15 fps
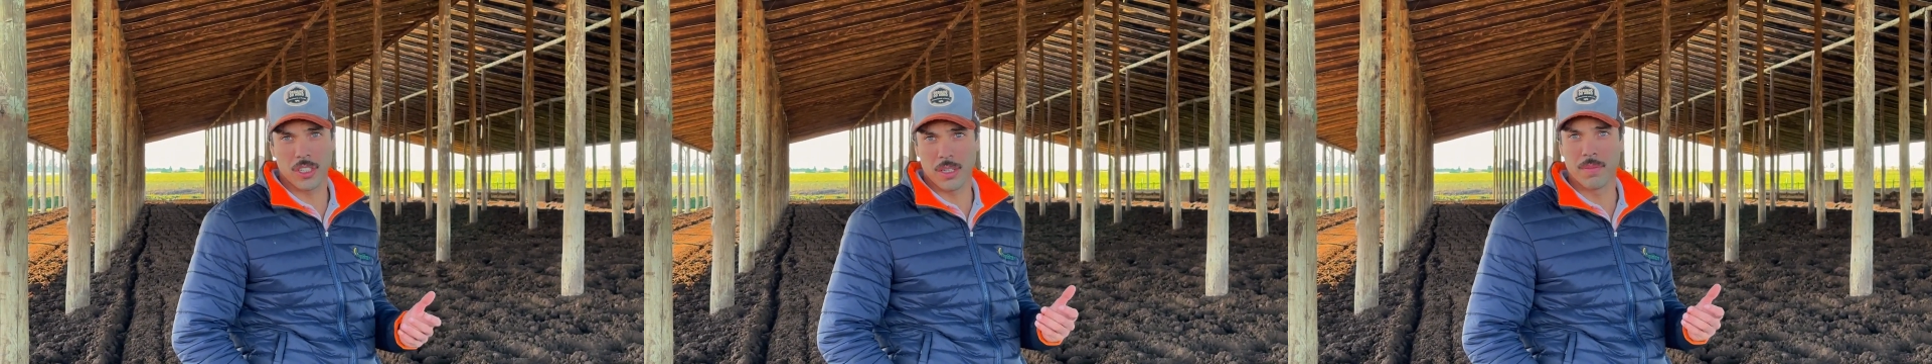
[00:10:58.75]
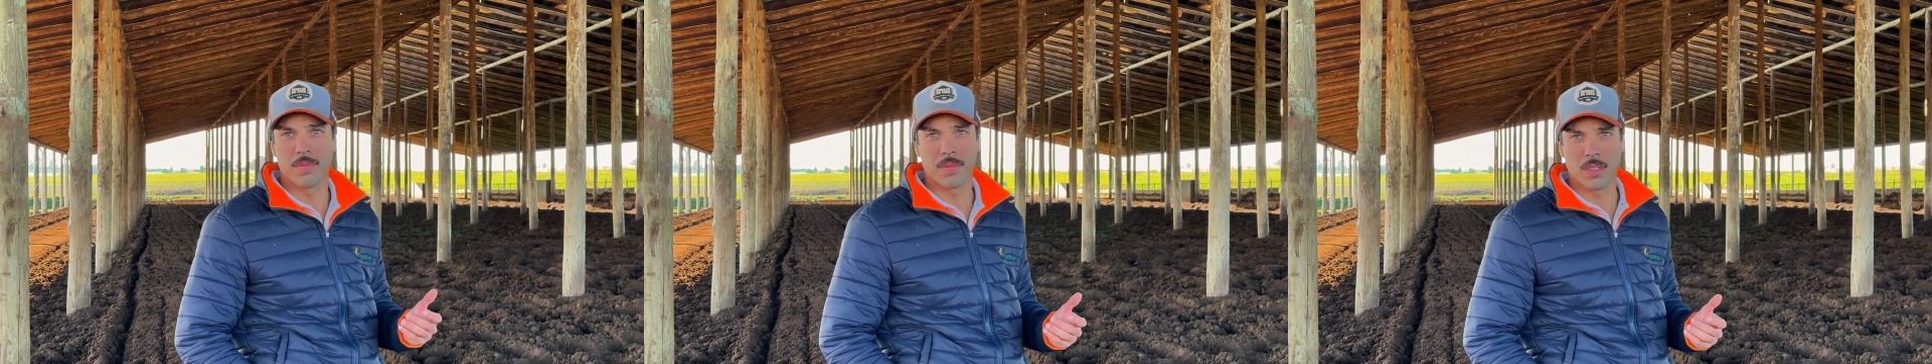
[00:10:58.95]

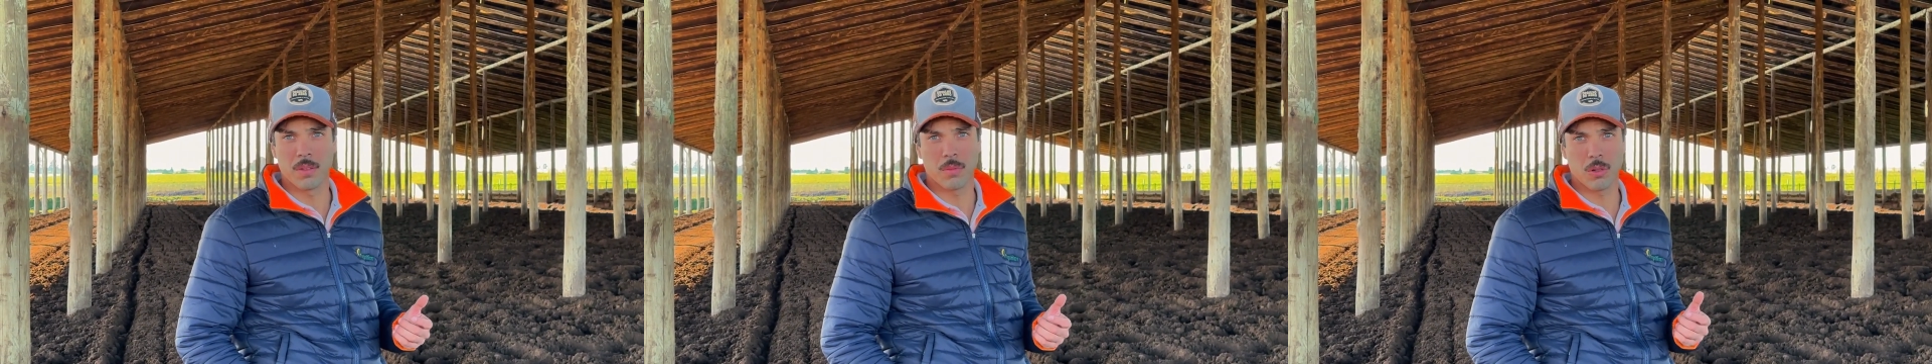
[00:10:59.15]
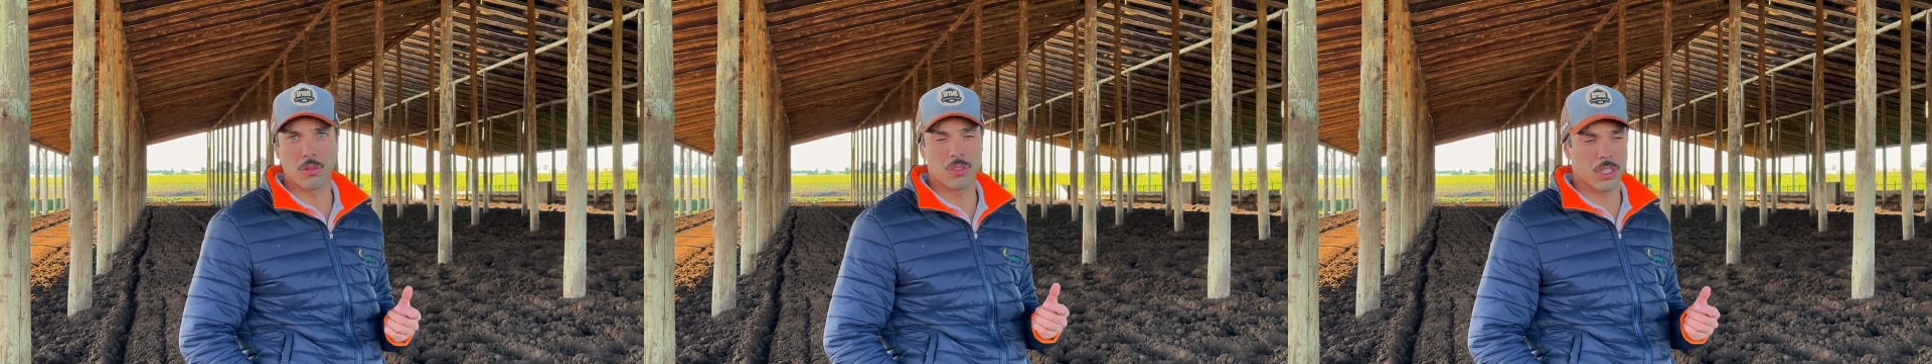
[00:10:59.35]

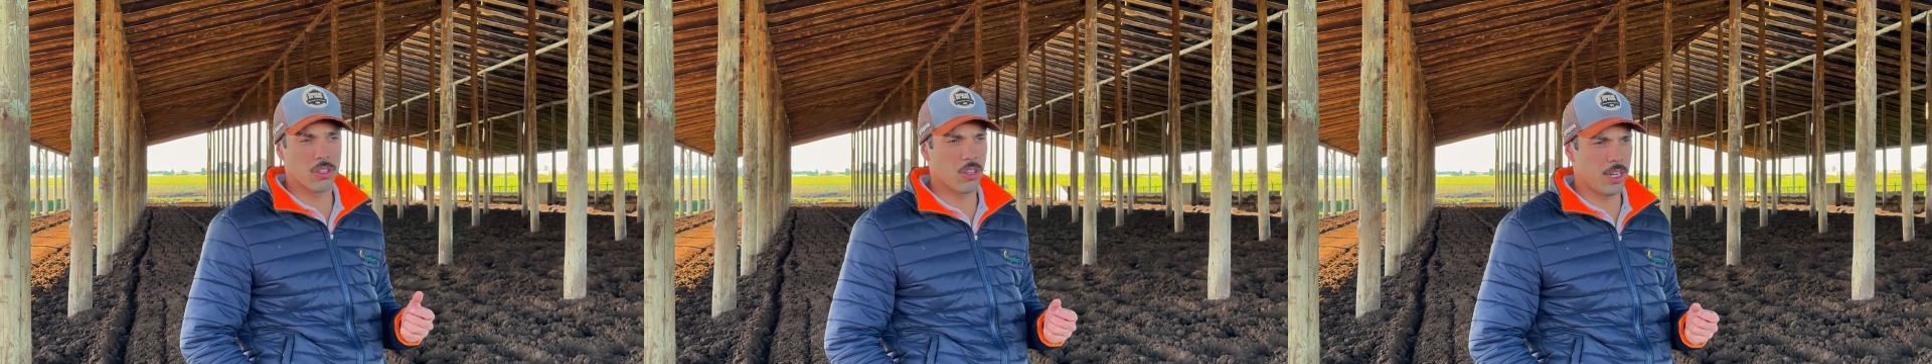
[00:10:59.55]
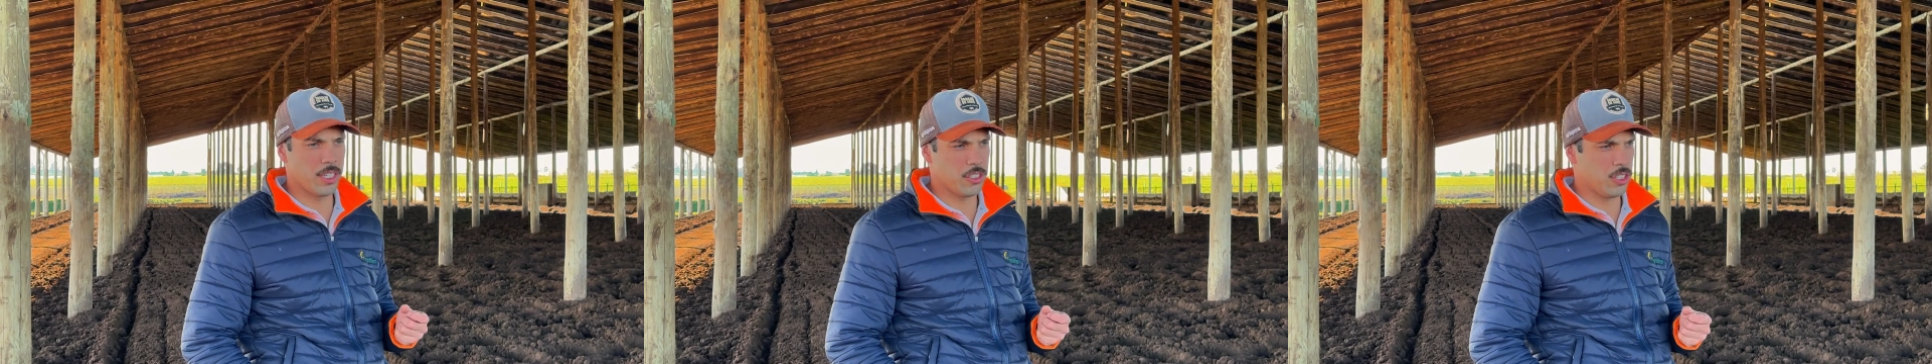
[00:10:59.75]
So
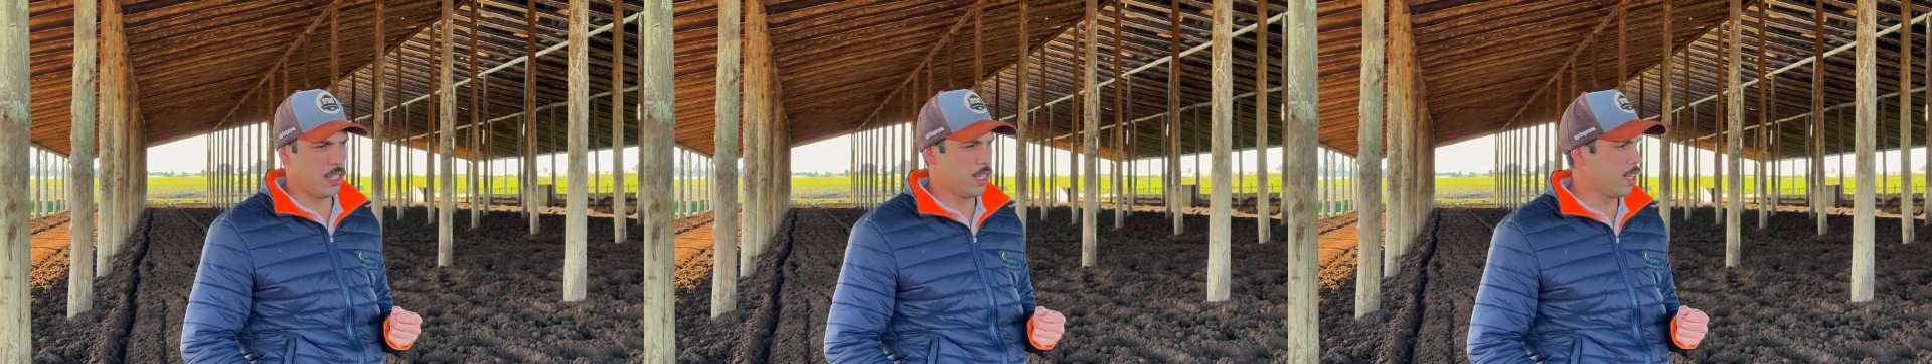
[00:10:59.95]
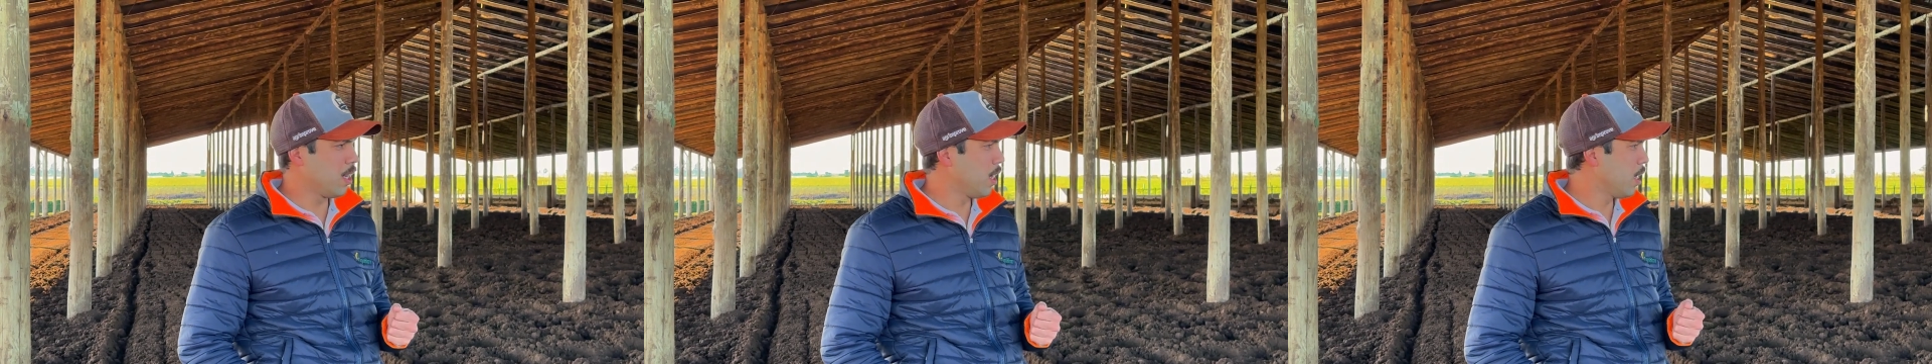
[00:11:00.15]
during
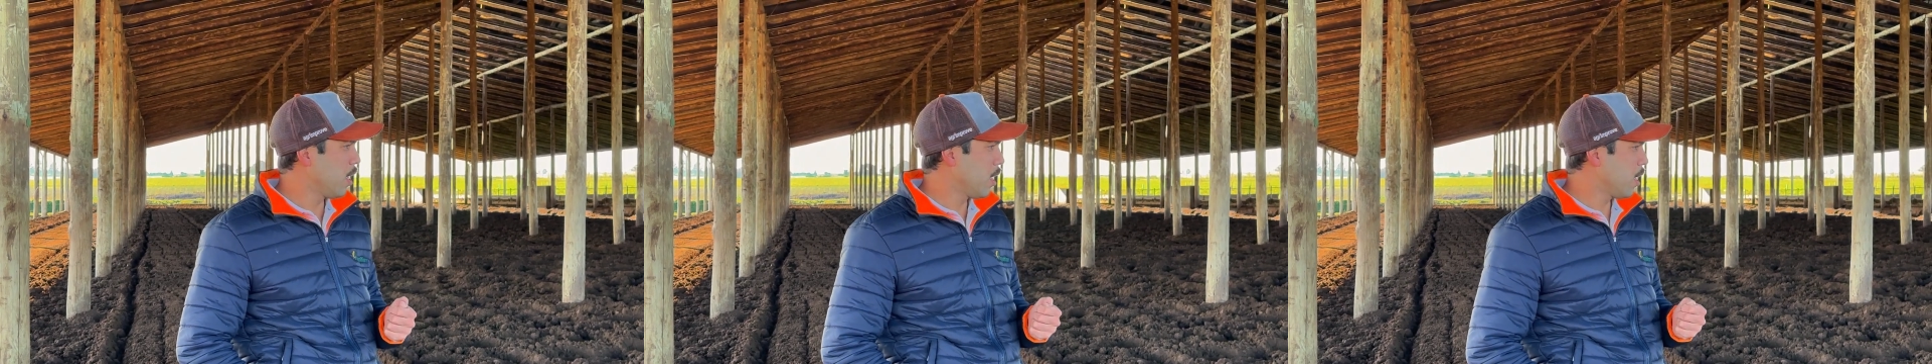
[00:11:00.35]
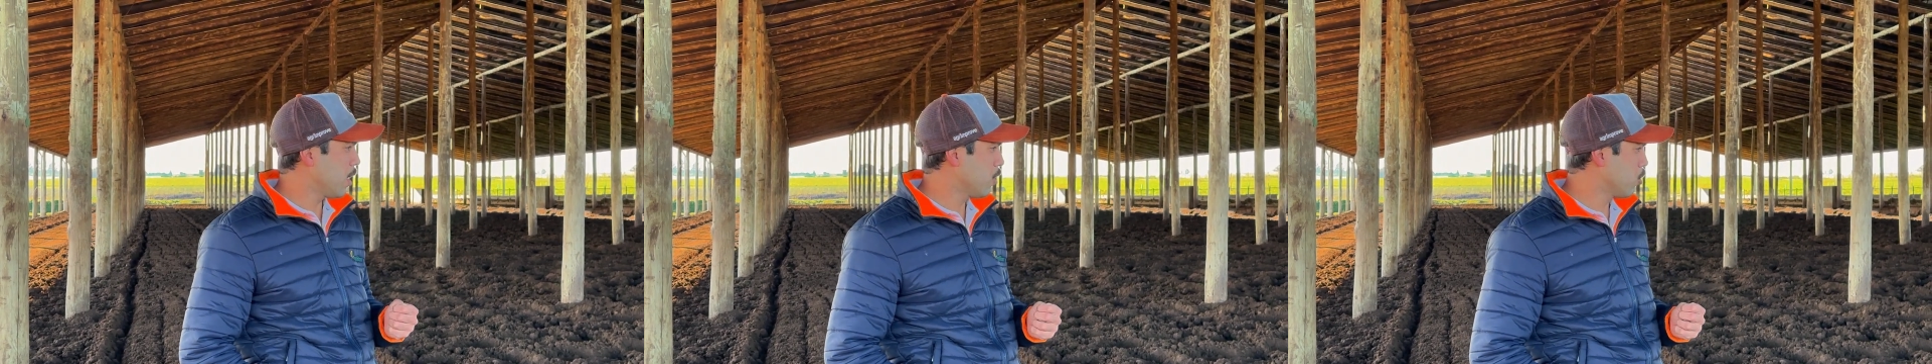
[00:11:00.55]
a time
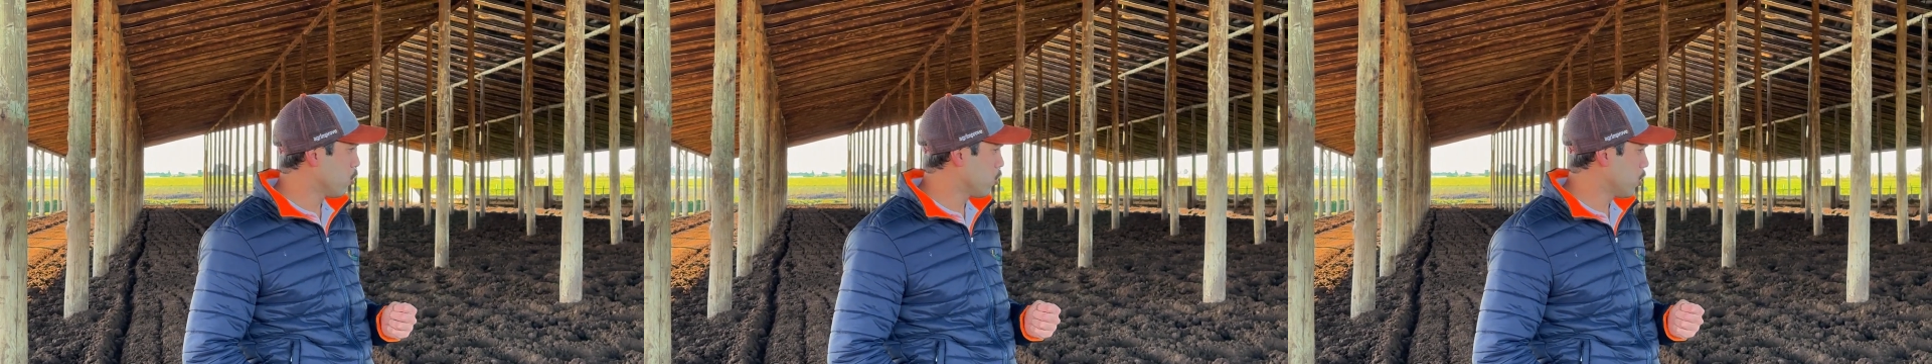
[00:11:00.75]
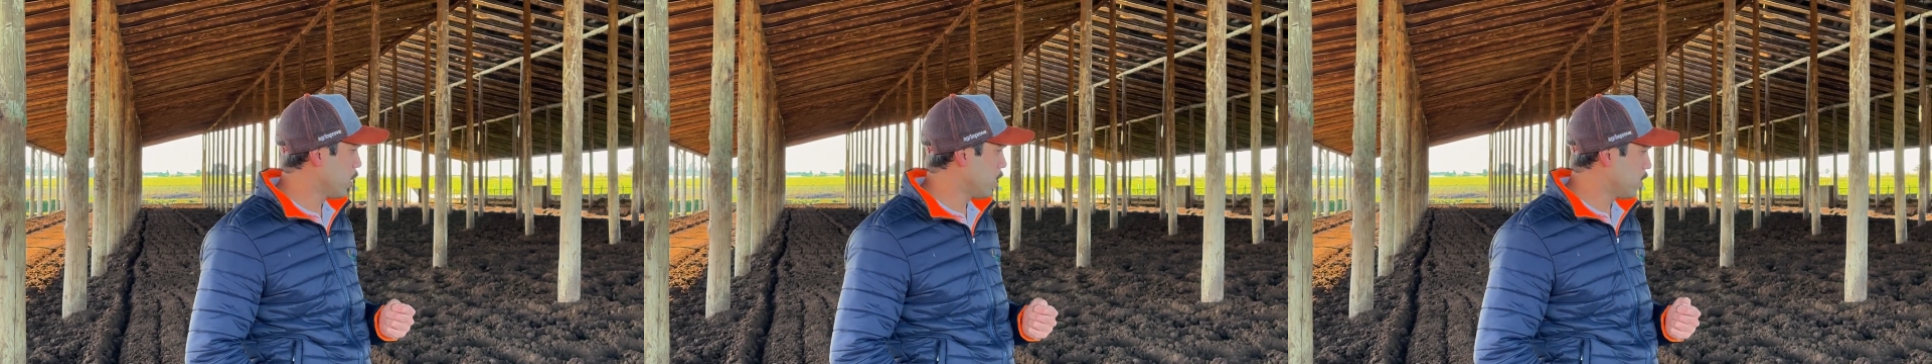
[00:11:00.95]
of year